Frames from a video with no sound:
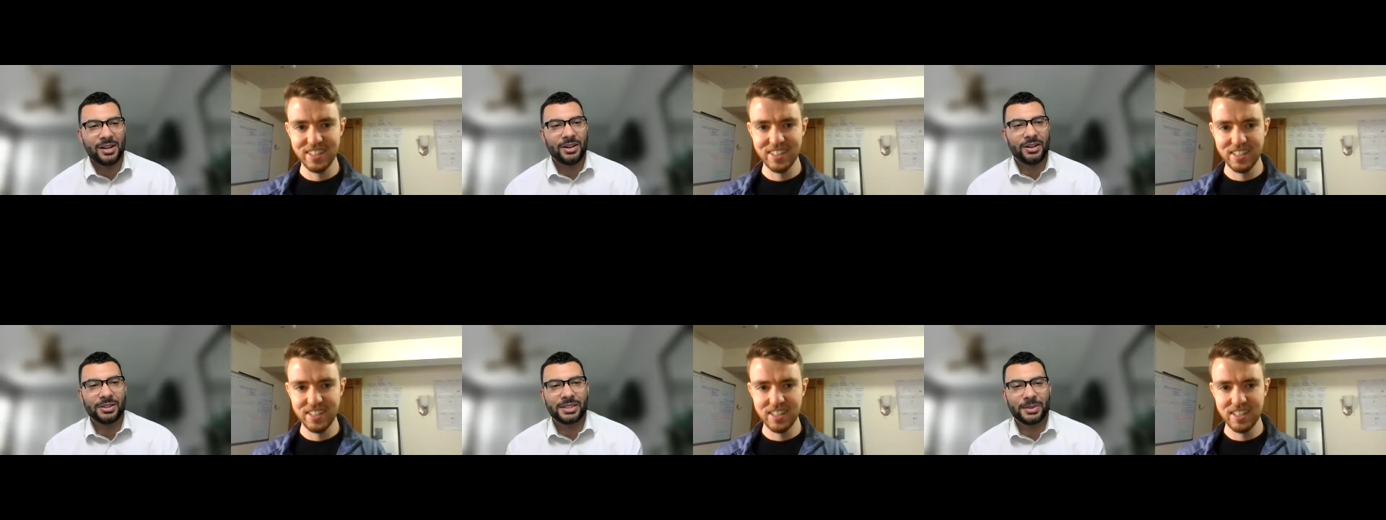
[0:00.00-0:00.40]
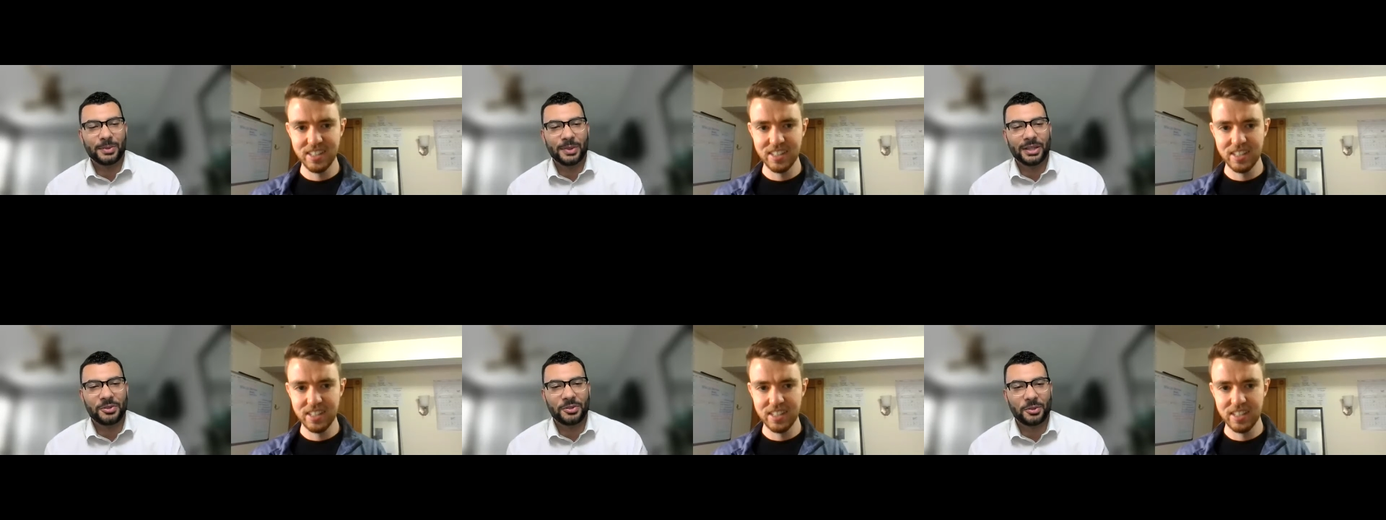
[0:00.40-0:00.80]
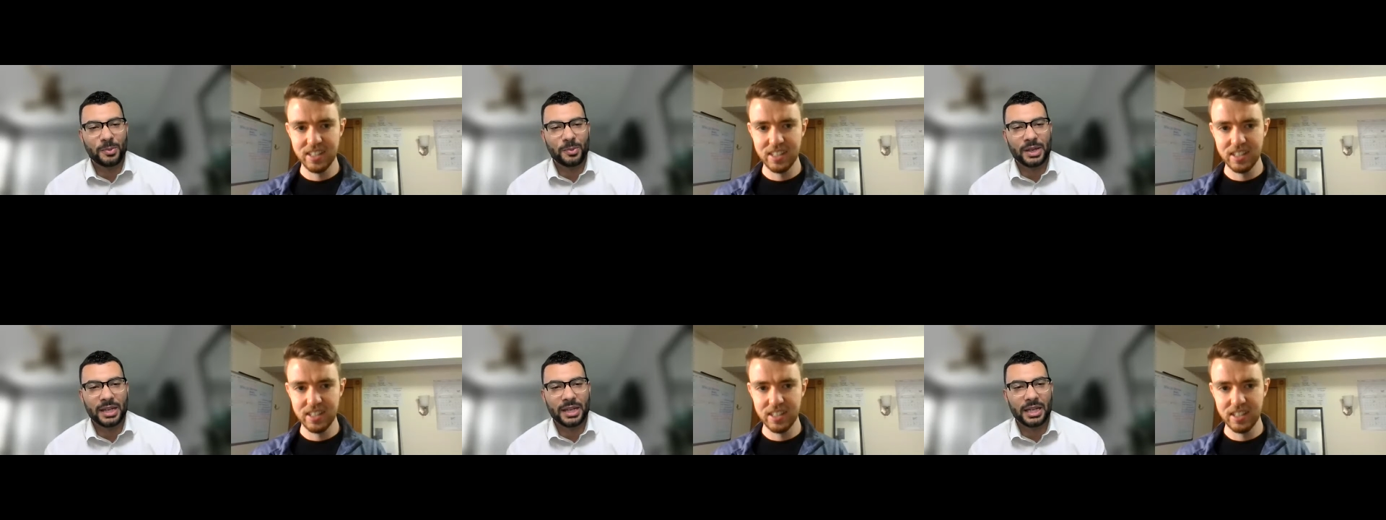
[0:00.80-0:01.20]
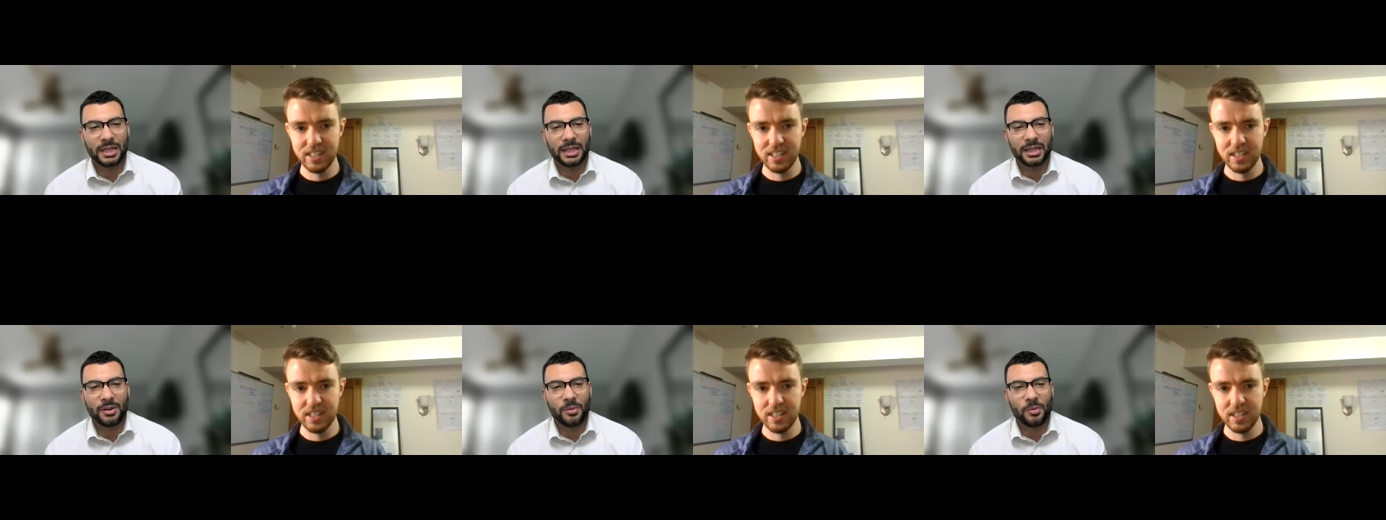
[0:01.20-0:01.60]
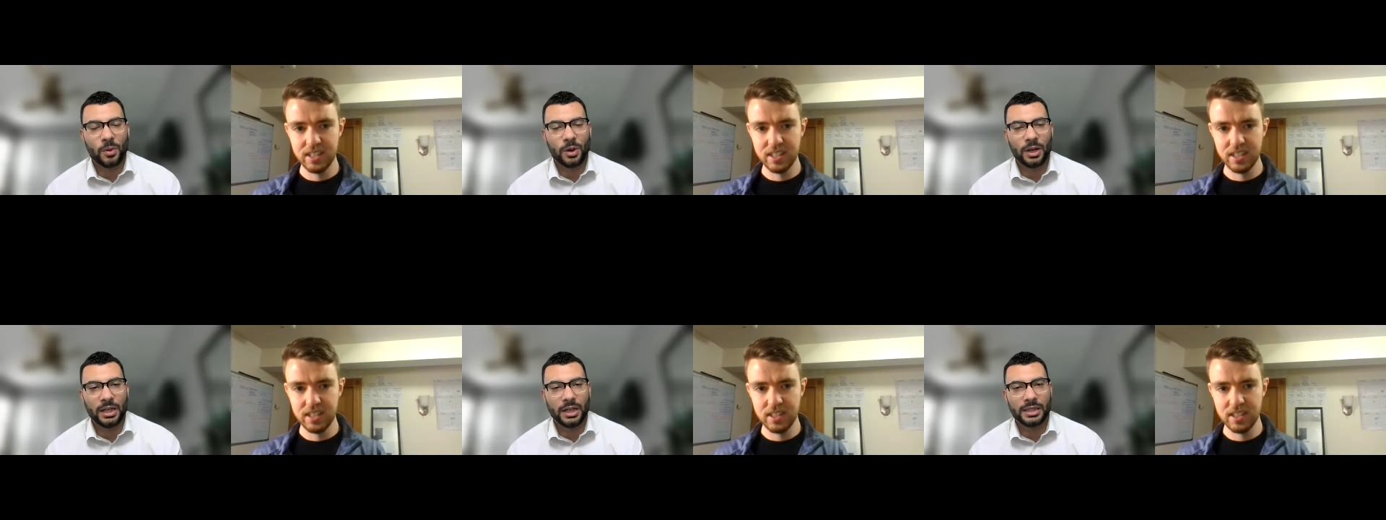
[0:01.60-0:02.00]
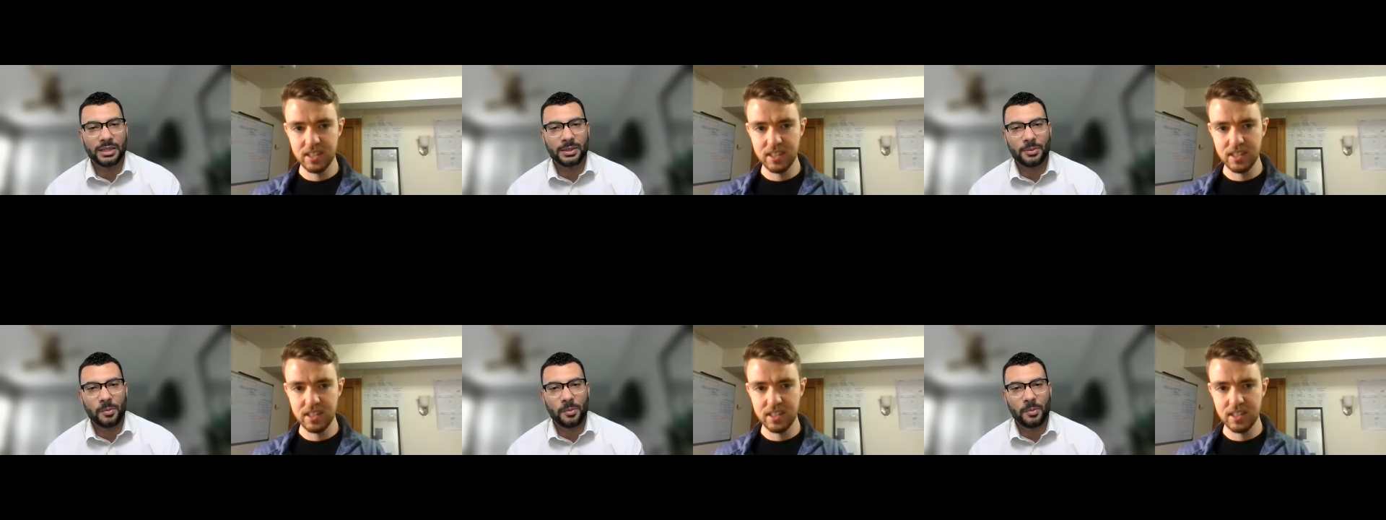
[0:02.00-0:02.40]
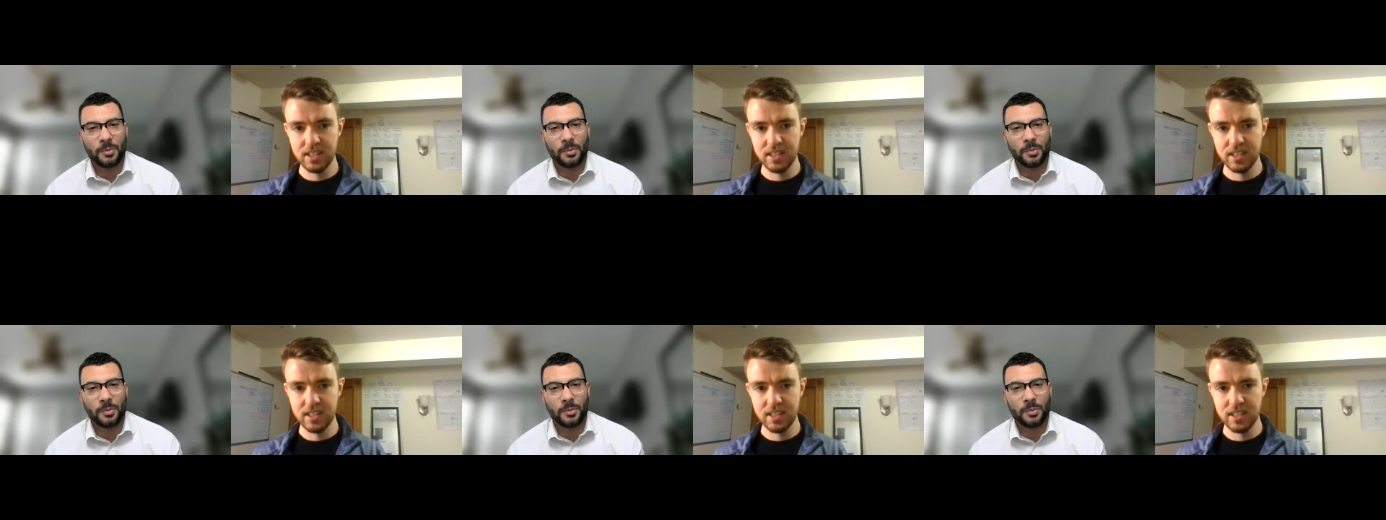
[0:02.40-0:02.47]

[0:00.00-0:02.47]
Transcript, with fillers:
Speaker 1: ultimately for me was,